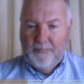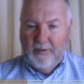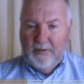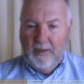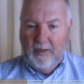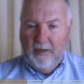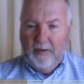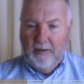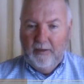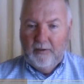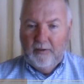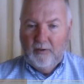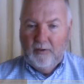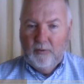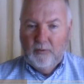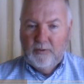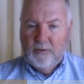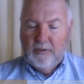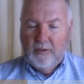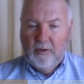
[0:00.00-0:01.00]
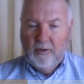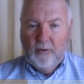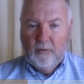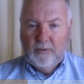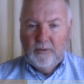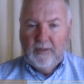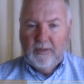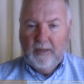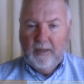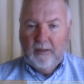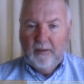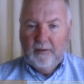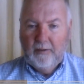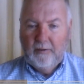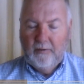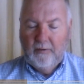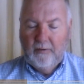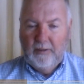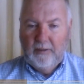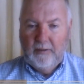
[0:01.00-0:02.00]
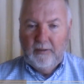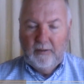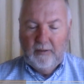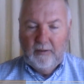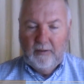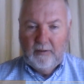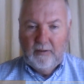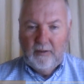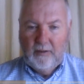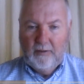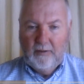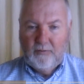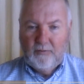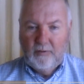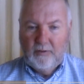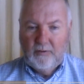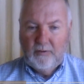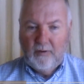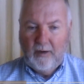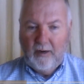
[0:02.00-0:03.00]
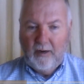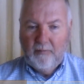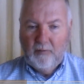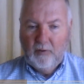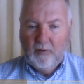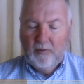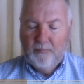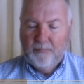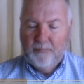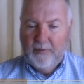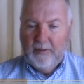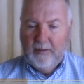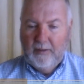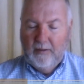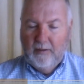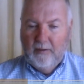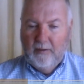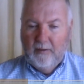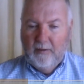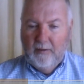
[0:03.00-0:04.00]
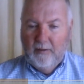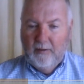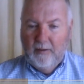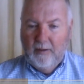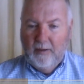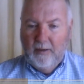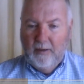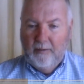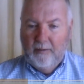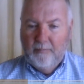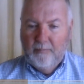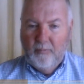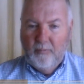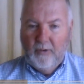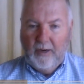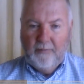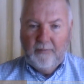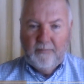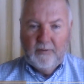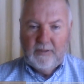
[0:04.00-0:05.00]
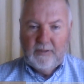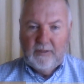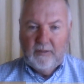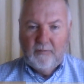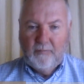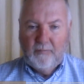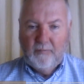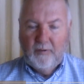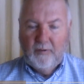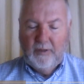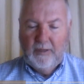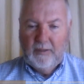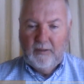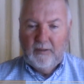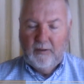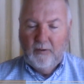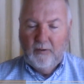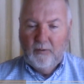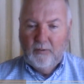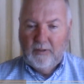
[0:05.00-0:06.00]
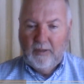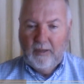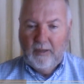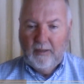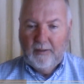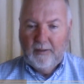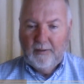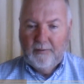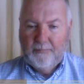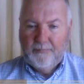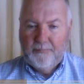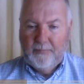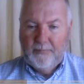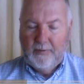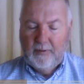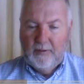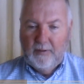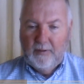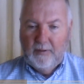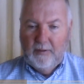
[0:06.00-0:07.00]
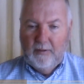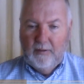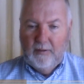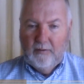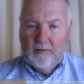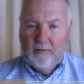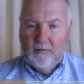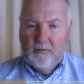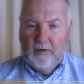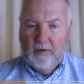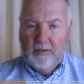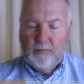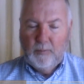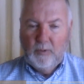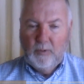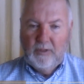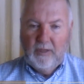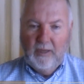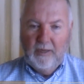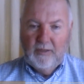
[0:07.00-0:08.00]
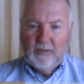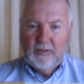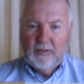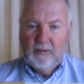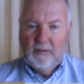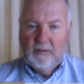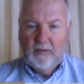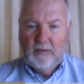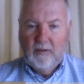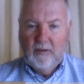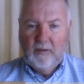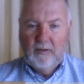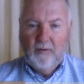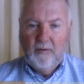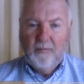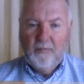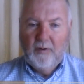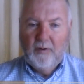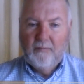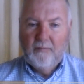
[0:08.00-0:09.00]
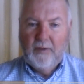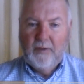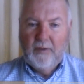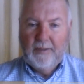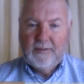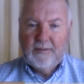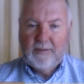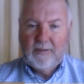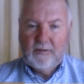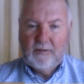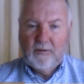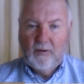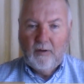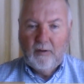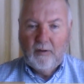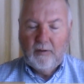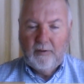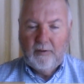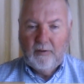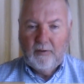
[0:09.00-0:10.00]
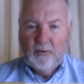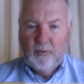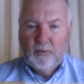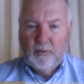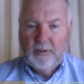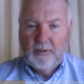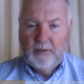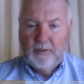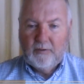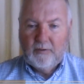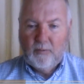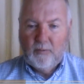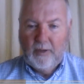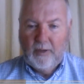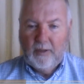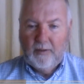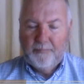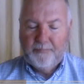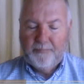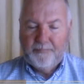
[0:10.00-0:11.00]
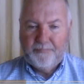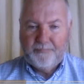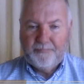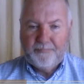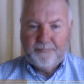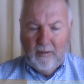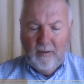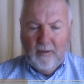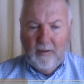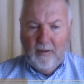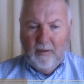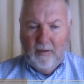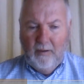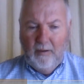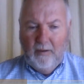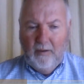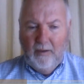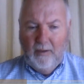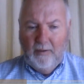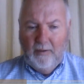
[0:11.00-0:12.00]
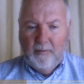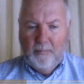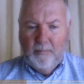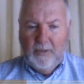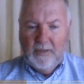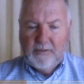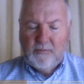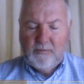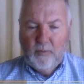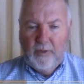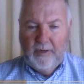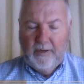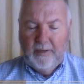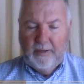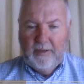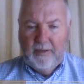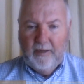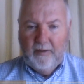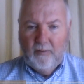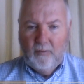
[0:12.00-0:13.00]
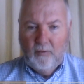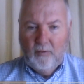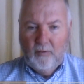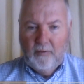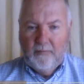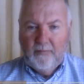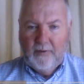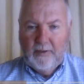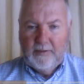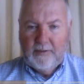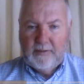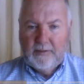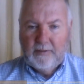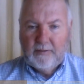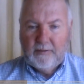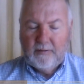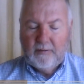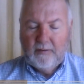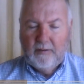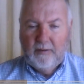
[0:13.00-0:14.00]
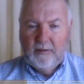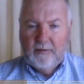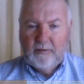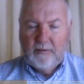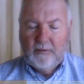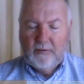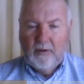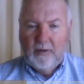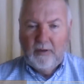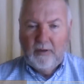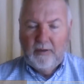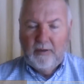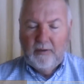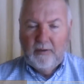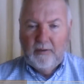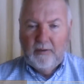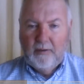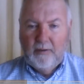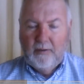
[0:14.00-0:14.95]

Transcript: and it includes your hotel, your in-country travel. Breakfast is free at the hotel. Transportation to the different events is all included as well. And the best way to get a hold of us is on